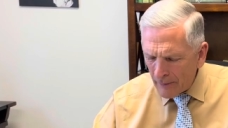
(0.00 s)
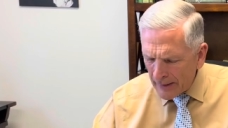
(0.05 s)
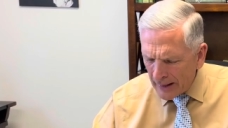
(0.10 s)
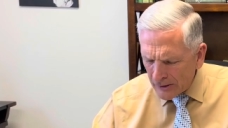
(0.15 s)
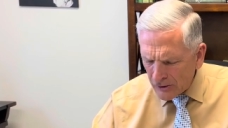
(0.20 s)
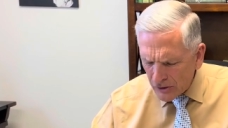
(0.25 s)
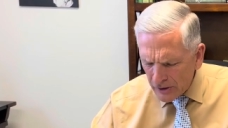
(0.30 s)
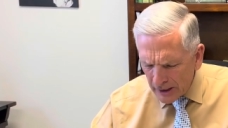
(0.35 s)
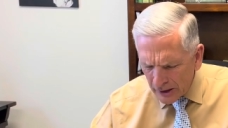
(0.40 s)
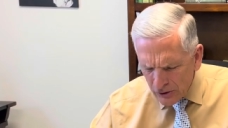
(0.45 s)

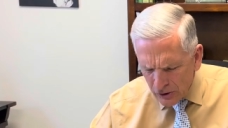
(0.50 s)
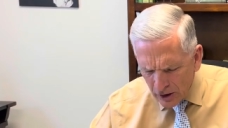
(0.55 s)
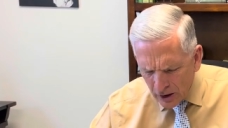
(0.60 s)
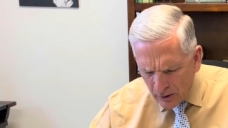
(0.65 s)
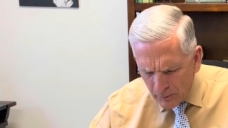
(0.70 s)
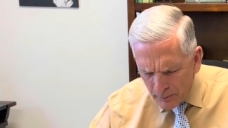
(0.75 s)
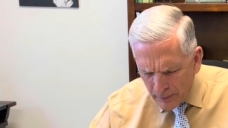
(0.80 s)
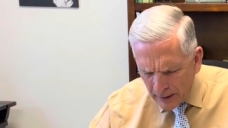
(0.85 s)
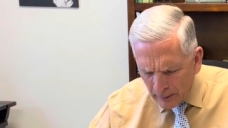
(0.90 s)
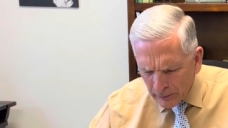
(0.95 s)
That's such a
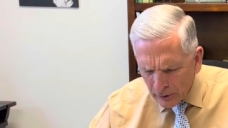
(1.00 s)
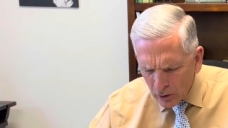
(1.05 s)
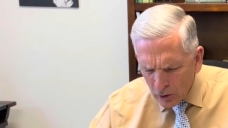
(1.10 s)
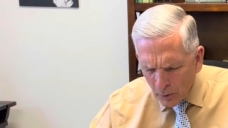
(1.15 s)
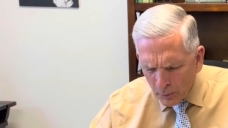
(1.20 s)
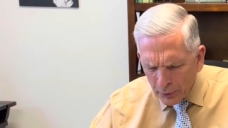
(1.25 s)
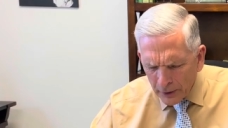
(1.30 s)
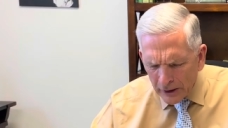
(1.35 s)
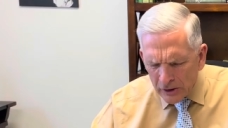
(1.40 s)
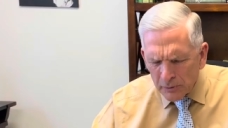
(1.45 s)
biblical
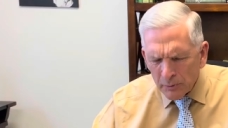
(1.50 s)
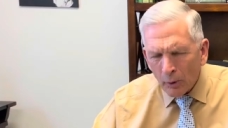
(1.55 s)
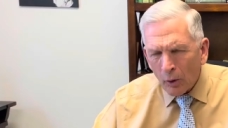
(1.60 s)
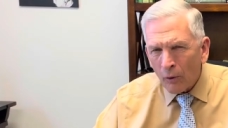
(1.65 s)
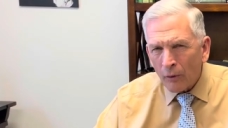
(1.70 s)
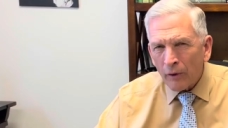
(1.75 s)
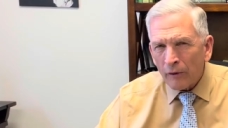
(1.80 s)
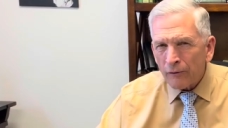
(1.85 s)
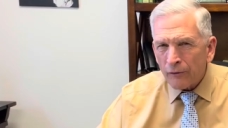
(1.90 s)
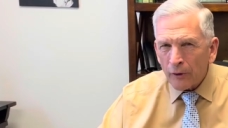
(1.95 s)
principle
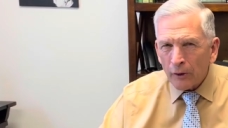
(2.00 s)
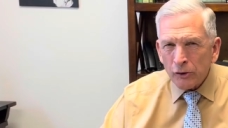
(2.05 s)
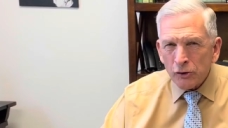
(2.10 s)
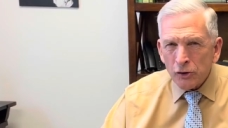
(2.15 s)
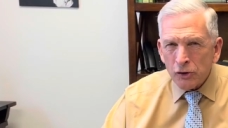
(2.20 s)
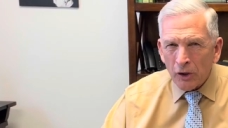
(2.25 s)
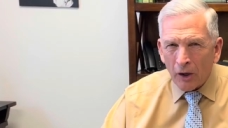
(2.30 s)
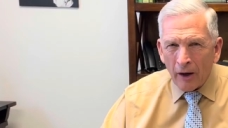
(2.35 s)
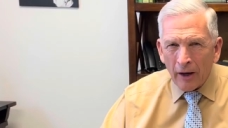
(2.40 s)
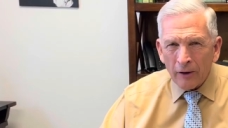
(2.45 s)
over in
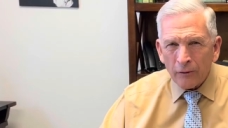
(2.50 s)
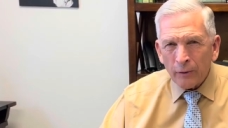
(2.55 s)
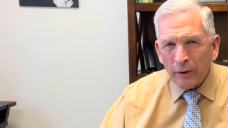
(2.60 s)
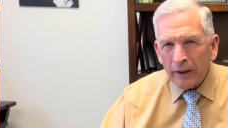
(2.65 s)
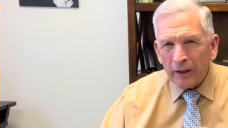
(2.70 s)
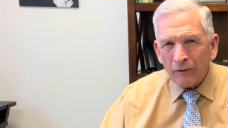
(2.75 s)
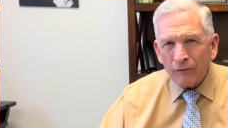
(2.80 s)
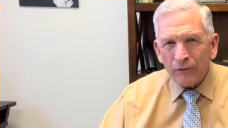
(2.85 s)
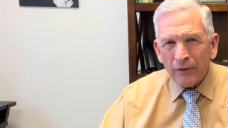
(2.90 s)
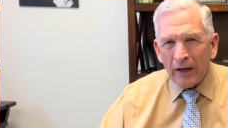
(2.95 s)
First John. If we
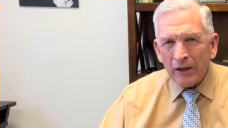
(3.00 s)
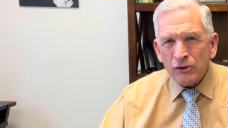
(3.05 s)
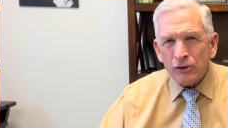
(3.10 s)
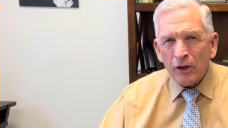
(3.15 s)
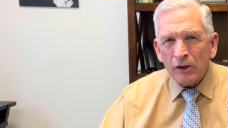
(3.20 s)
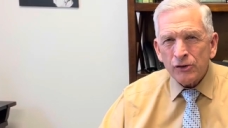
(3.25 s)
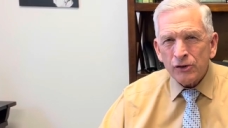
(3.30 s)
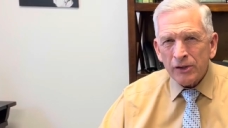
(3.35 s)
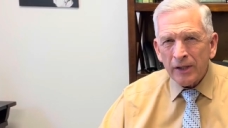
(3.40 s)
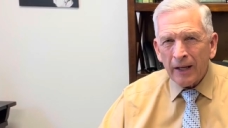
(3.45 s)
confess
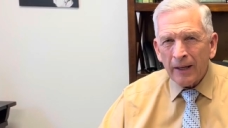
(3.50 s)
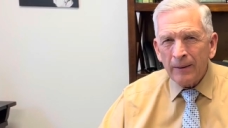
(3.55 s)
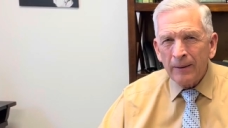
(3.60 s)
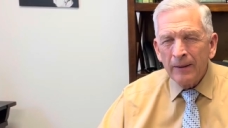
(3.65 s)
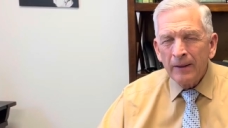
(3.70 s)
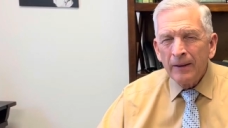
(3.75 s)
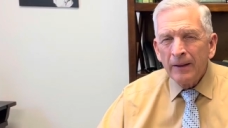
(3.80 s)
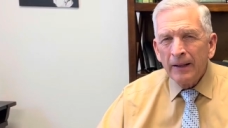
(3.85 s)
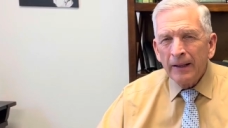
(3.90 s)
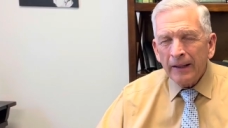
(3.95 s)
our sin,
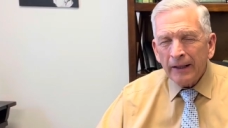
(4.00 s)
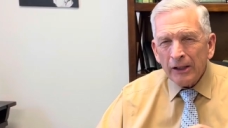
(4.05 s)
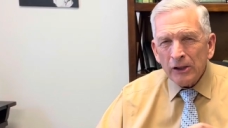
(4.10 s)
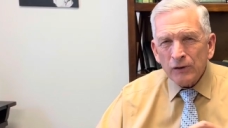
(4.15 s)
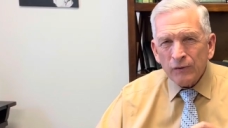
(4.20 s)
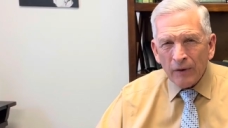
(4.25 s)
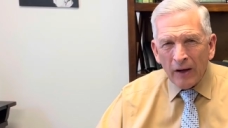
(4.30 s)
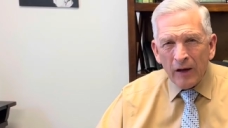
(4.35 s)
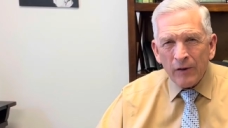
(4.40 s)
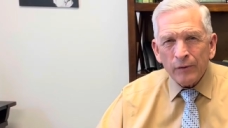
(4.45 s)
he's
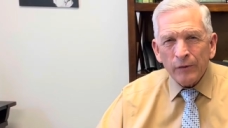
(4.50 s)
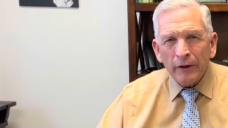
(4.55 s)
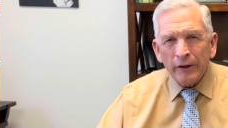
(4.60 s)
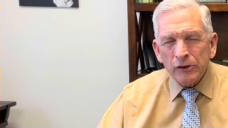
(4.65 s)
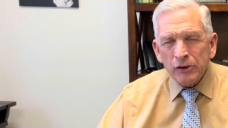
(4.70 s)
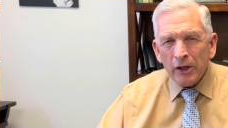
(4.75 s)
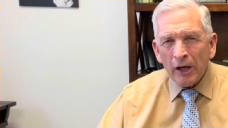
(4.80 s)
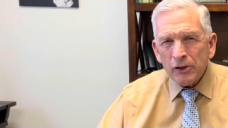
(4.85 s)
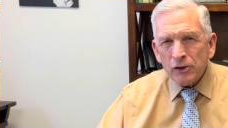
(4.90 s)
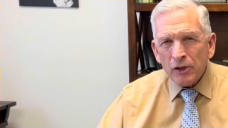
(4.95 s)
faithful and
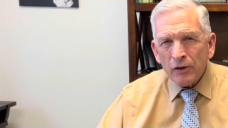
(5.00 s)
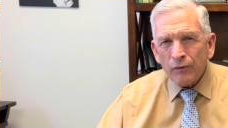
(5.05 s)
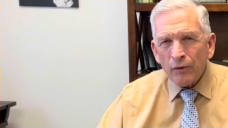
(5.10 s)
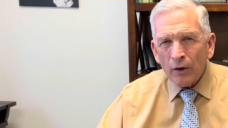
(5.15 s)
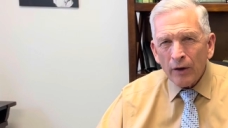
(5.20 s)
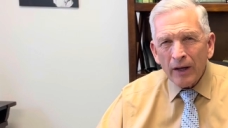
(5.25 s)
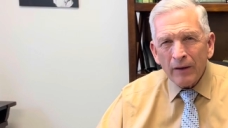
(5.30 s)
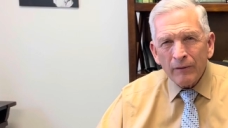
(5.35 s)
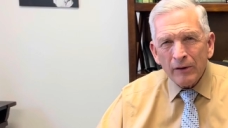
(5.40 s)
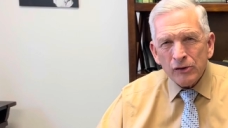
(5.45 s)
just to
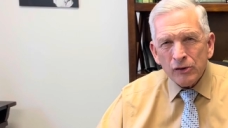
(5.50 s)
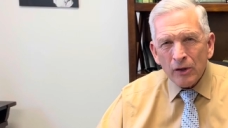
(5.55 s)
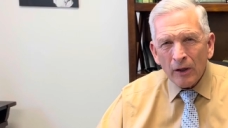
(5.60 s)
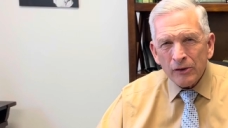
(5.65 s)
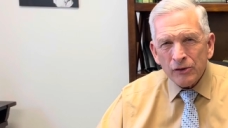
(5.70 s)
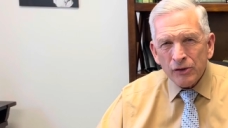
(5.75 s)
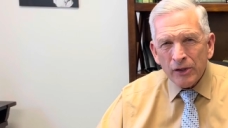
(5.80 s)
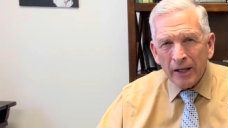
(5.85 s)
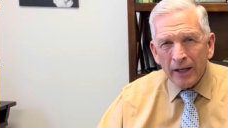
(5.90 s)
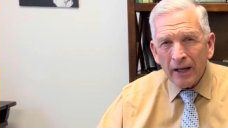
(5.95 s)
forgive us our
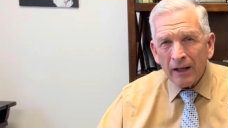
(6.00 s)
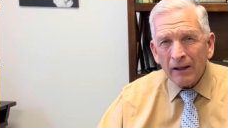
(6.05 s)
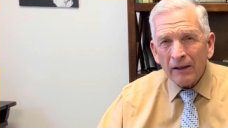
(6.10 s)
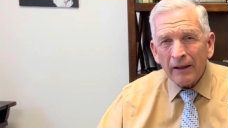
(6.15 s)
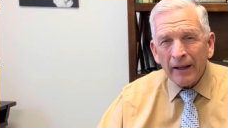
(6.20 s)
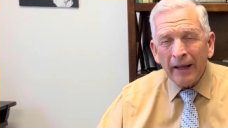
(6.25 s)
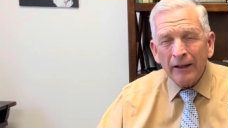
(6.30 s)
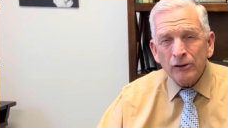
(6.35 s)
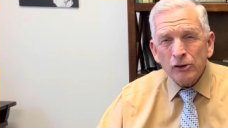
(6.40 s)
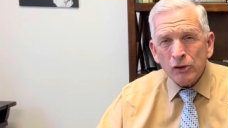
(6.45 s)
sin and
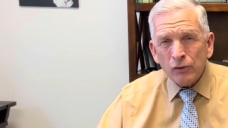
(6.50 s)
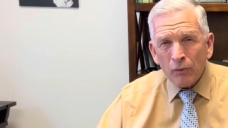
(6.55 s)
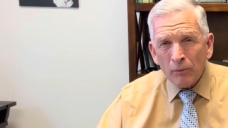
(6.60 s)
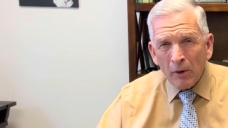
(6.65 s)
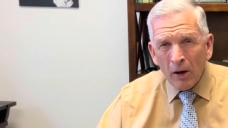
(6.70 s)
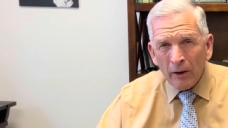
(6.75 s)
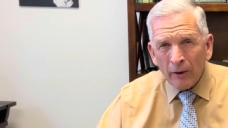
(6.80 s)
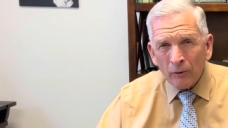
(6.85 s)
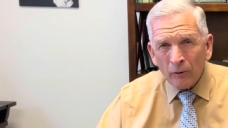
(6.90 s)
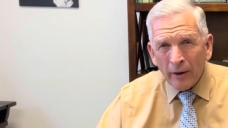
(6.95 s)
cleanse us from
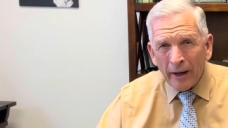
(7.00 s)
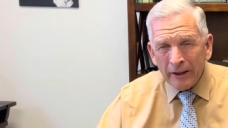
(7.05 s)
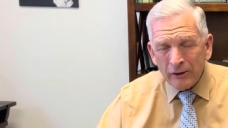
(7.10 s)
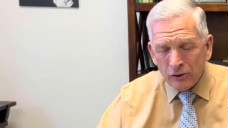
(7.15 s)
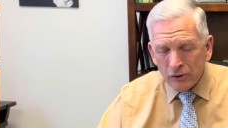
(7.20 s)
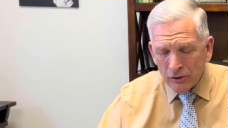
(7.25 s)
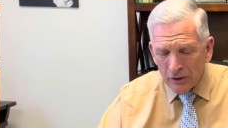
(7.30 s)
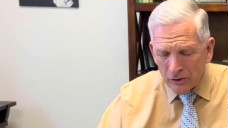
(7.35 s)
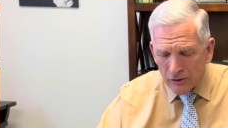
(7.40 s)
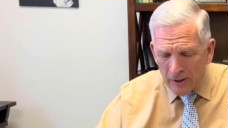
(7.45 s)
all
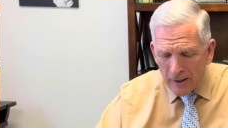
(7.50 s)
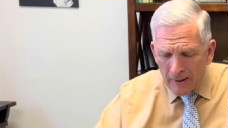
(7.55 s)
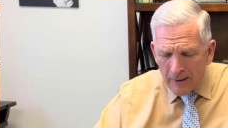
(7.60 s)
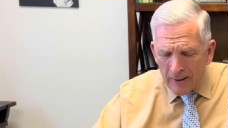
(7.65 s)
unrighteousness.